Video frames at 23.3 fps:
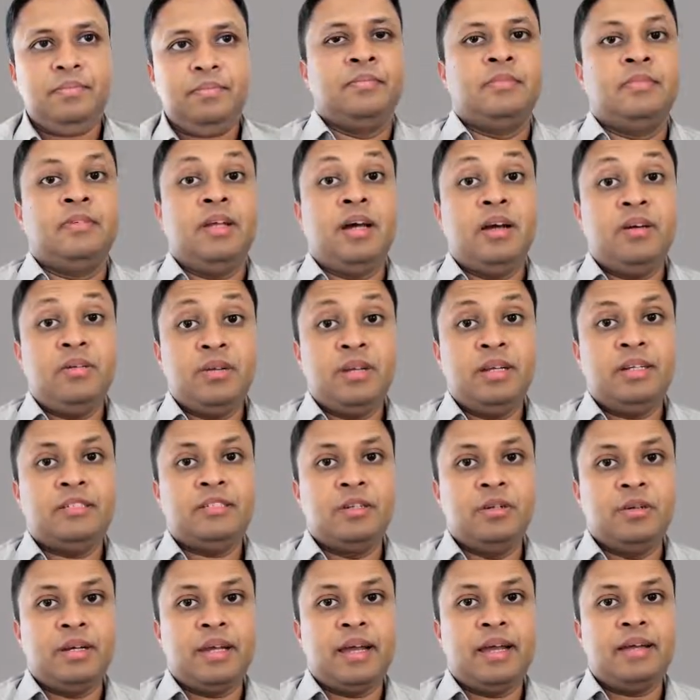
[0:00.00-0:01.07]
Now let's
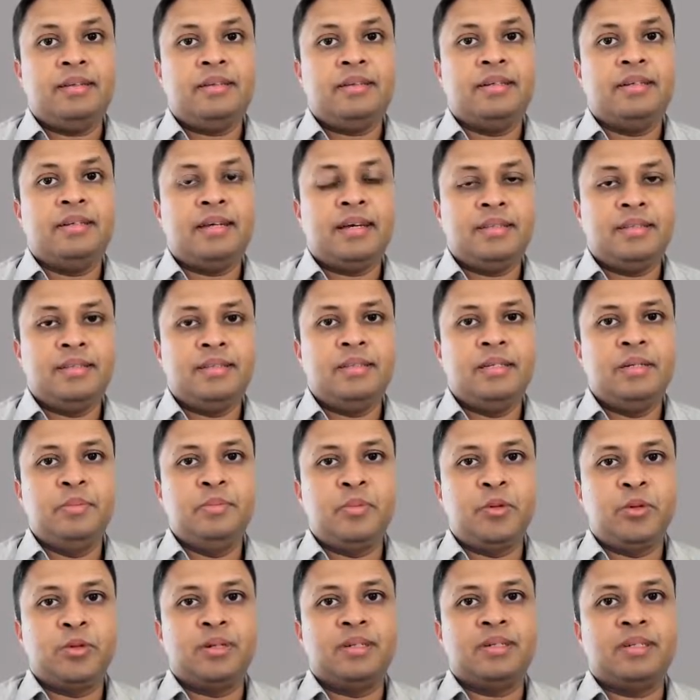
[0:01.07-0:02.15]
look at another
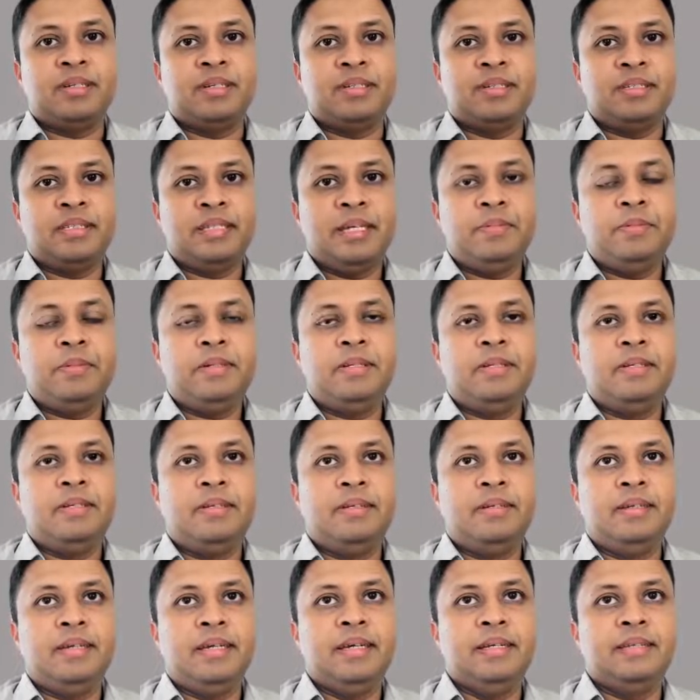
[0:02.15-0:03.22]
important concept
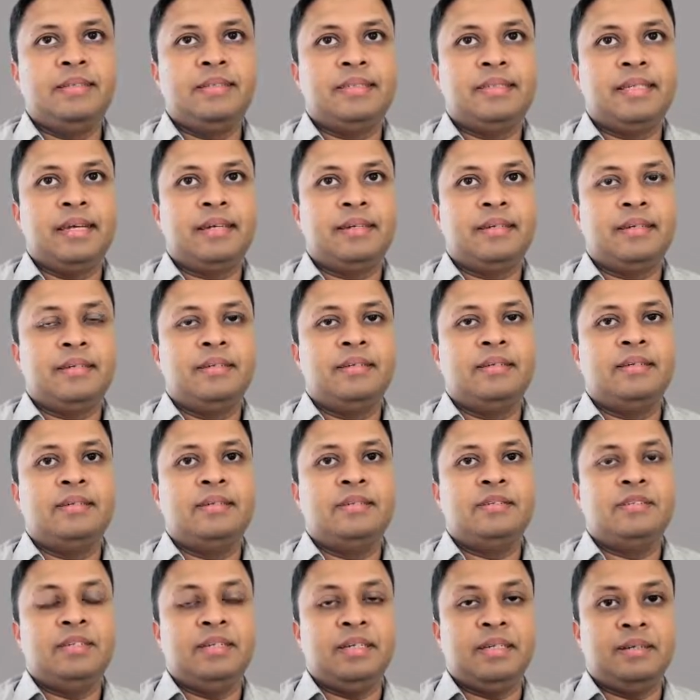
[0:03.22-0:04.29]
in set
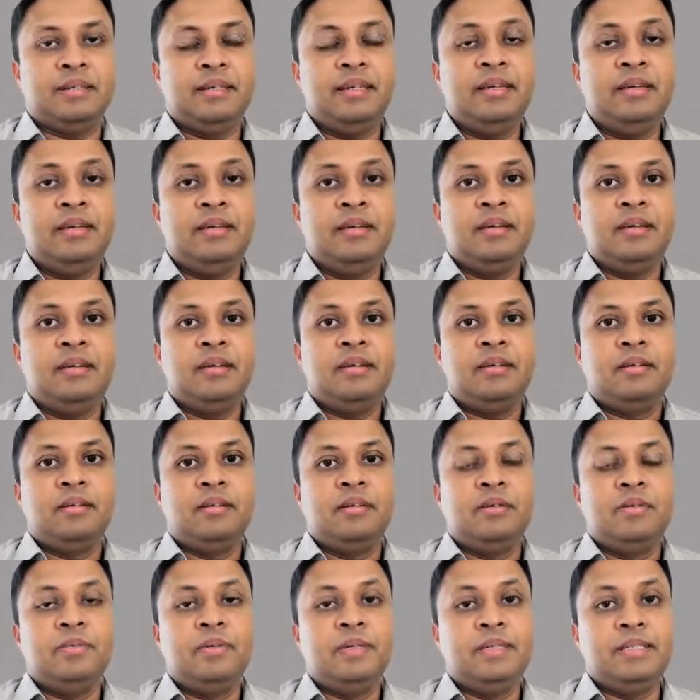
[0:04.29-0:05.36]
theory,
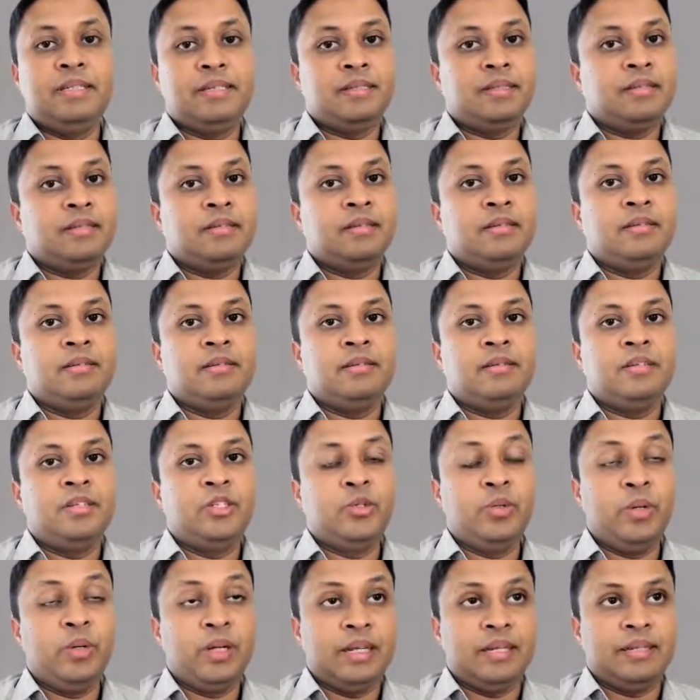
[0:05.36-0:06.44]
which is
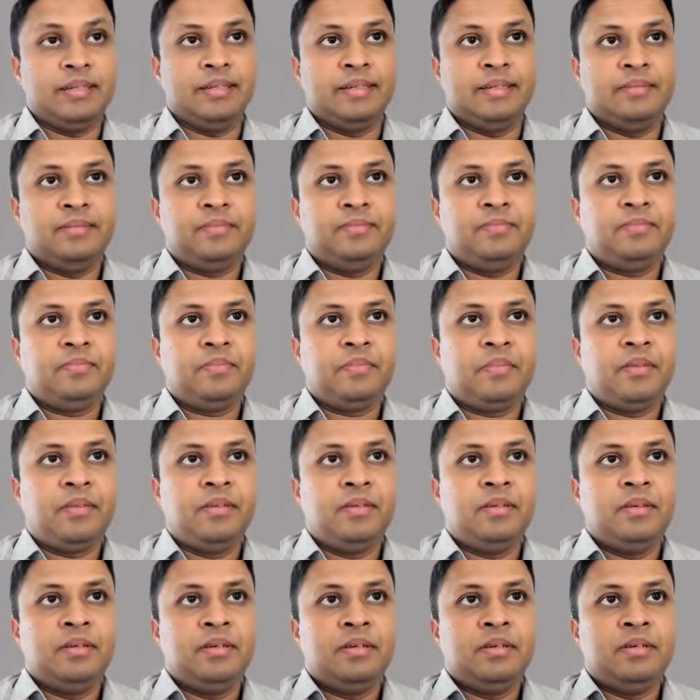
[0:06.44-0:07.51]
duality.
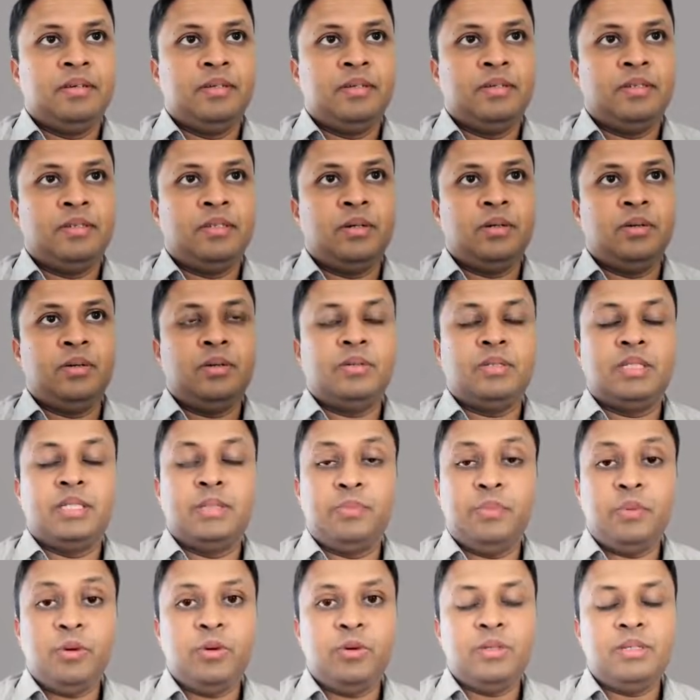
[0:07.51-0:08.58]
So
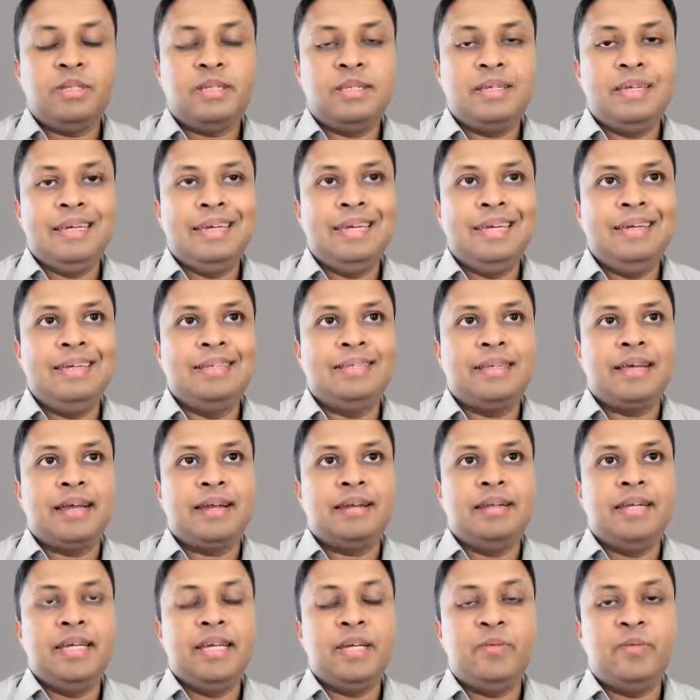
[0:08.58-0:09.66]
suppose E is
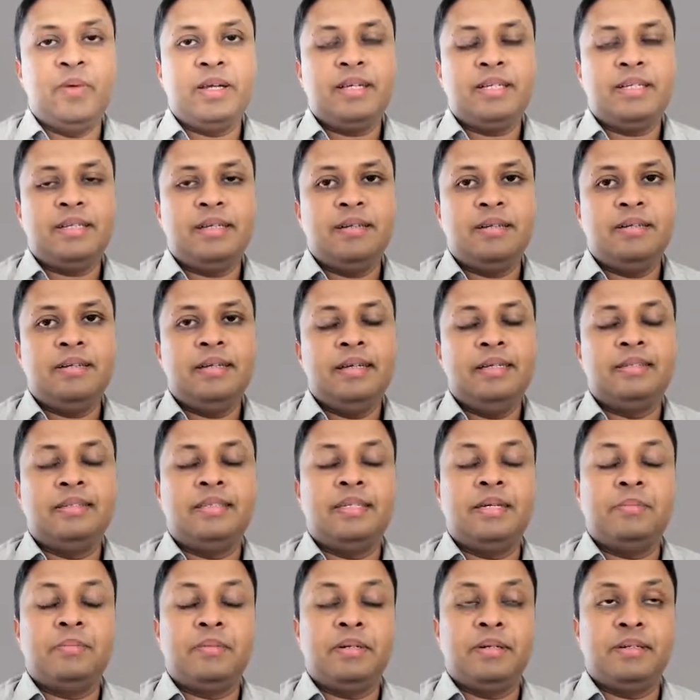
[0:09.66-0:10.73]
an equation in
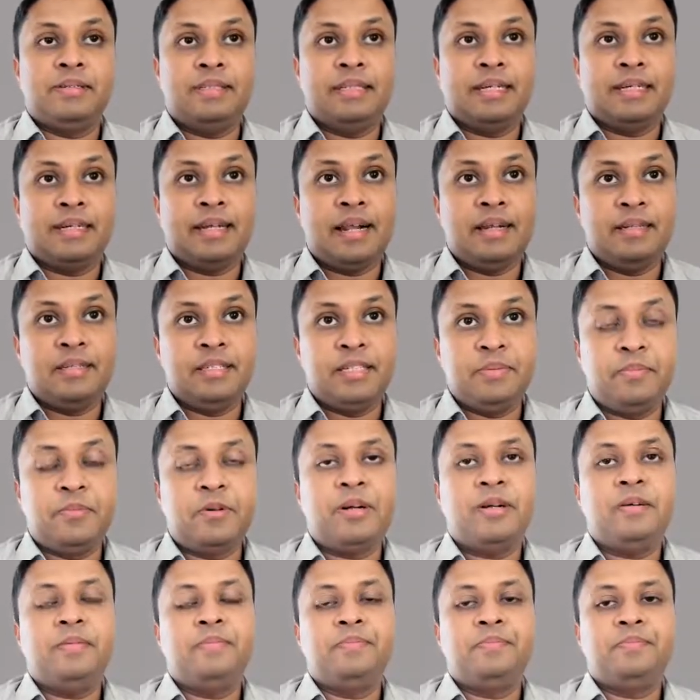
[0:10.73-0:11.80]
set
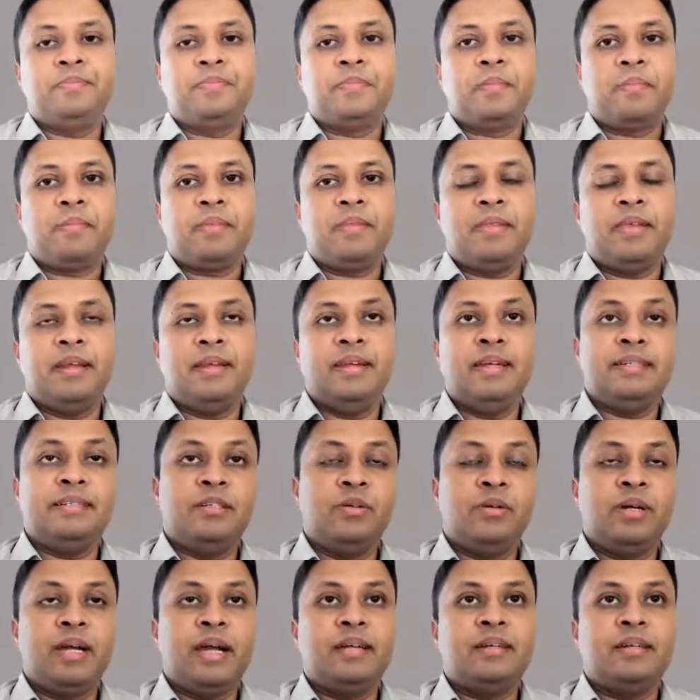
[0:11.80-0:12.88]
algebra, and let's
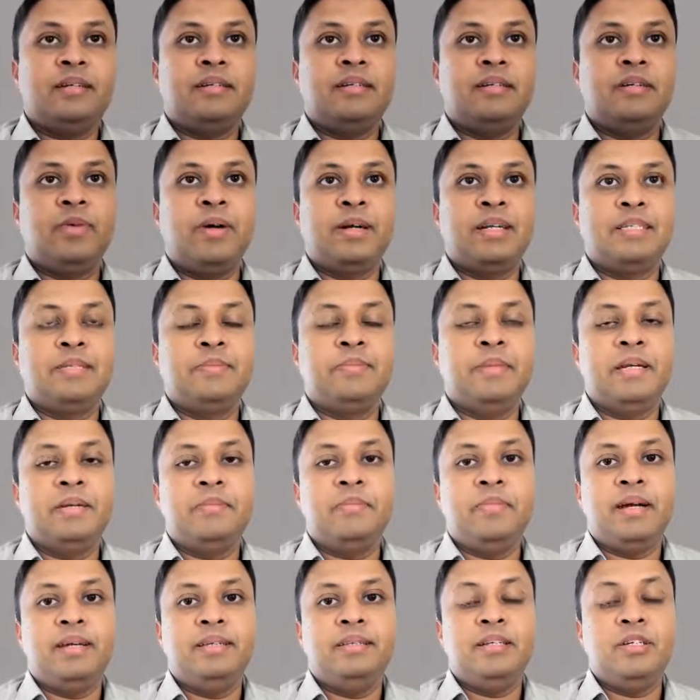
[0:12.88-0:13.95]
look at what is meant
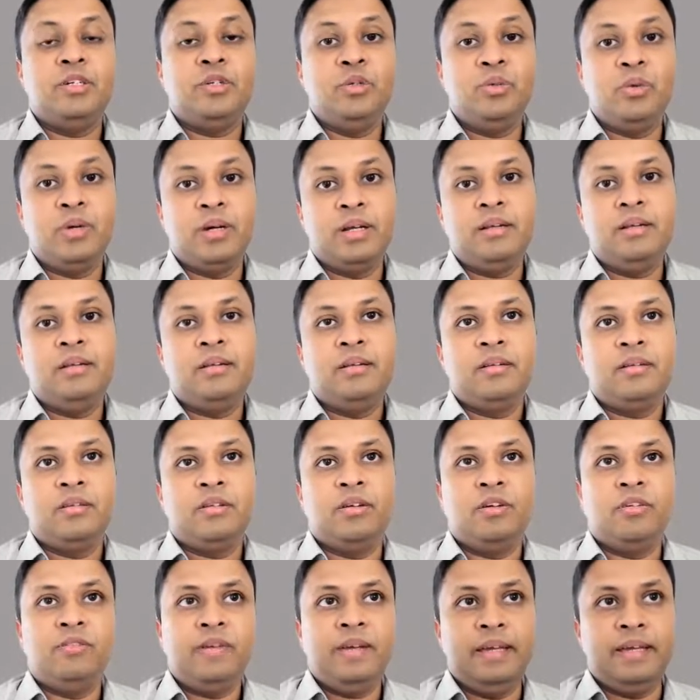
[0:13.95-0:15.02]
by the dual
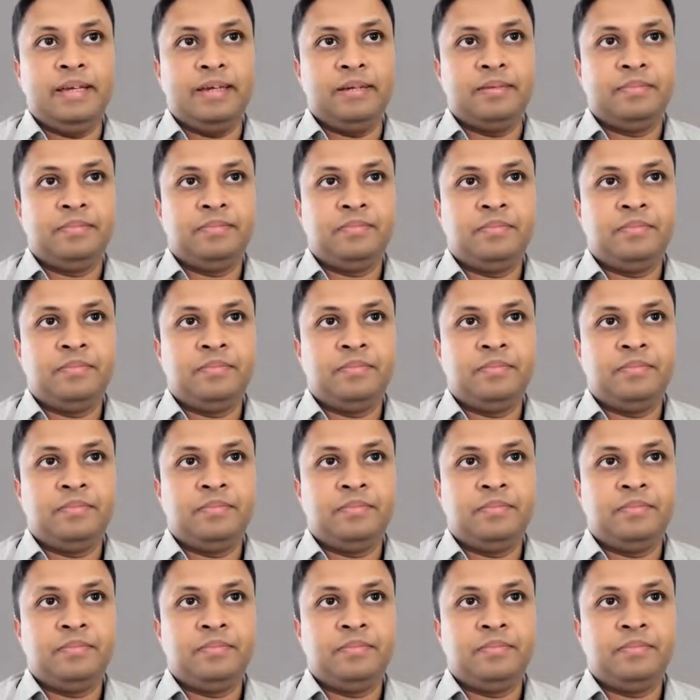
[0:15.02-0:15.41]
of E.